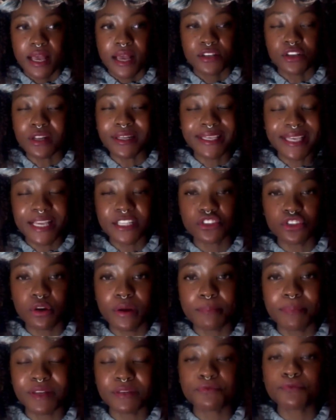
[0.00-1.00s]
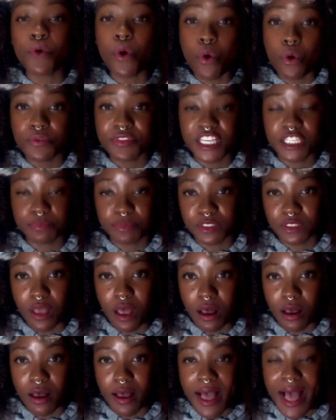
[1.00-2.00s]
not against, sorry, but for these
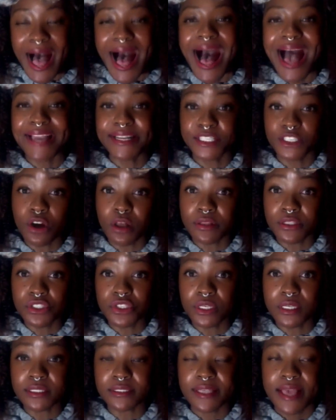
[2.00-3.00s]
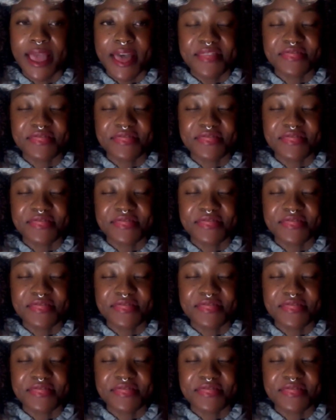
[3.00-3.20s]
bizarre ideologies,